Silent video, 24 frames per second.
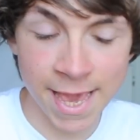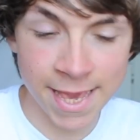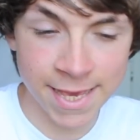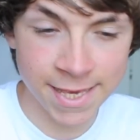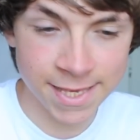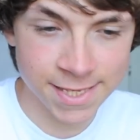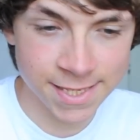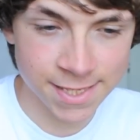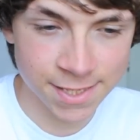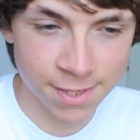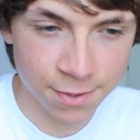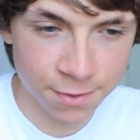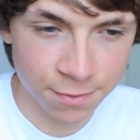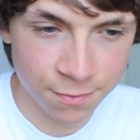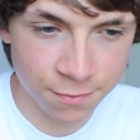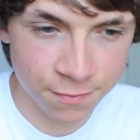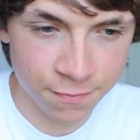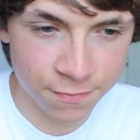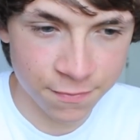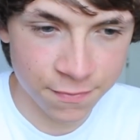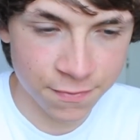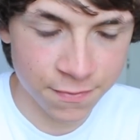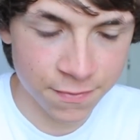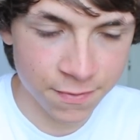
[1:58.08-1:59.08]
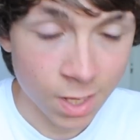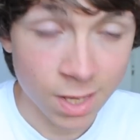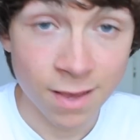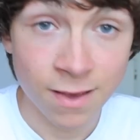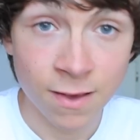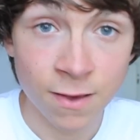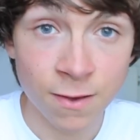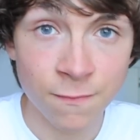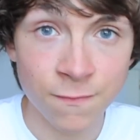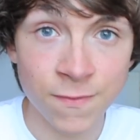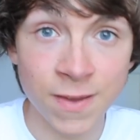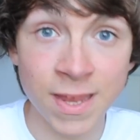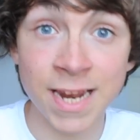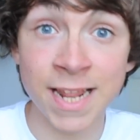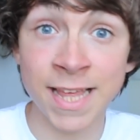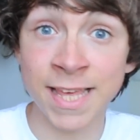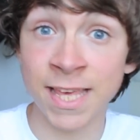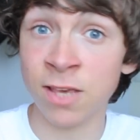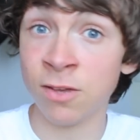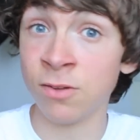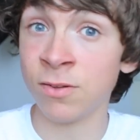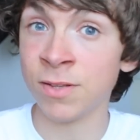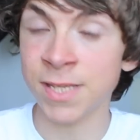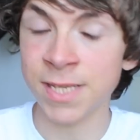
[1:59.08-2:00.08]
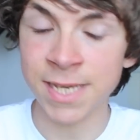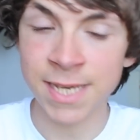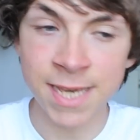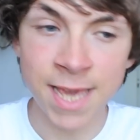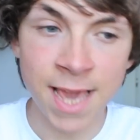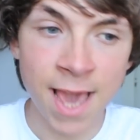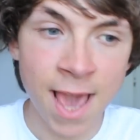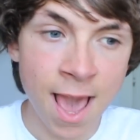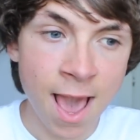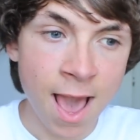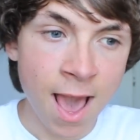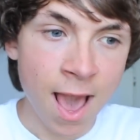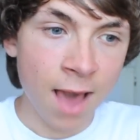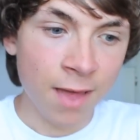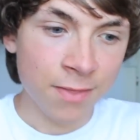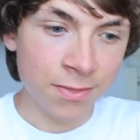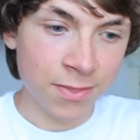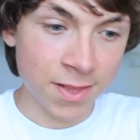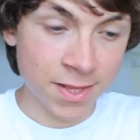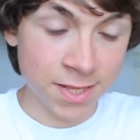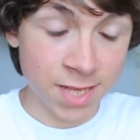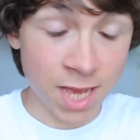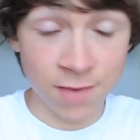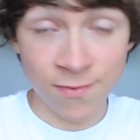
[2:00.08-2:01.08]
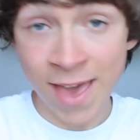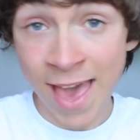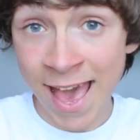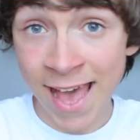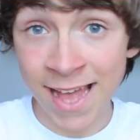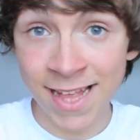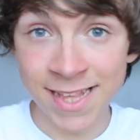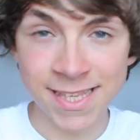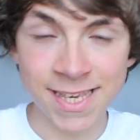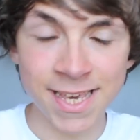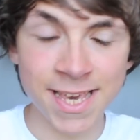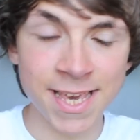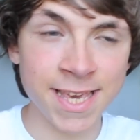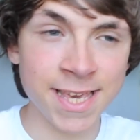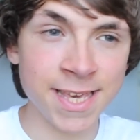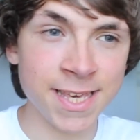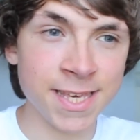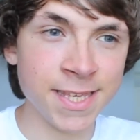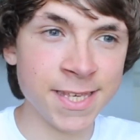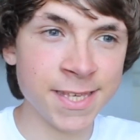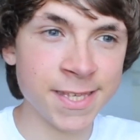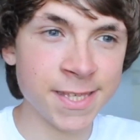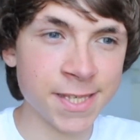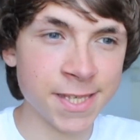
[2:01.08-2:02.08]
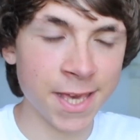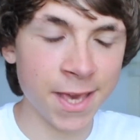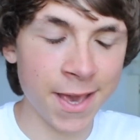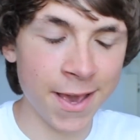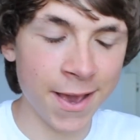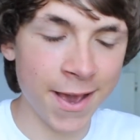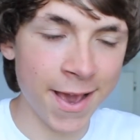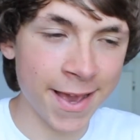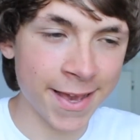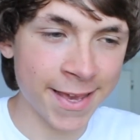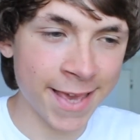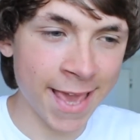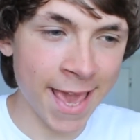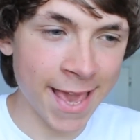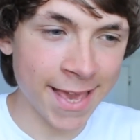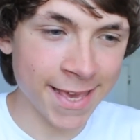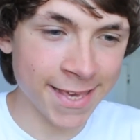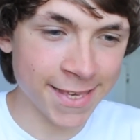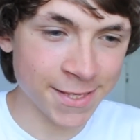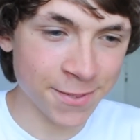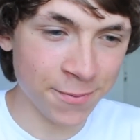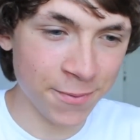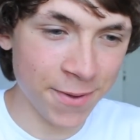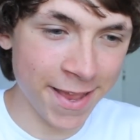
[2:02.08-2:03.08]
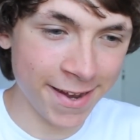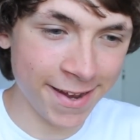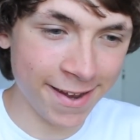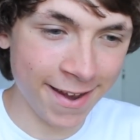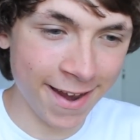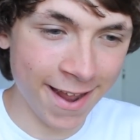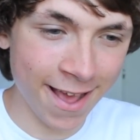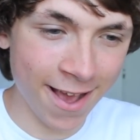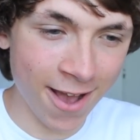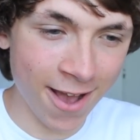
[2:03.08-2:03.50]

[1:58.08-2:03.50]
case of feeling guilty that I've had is a case when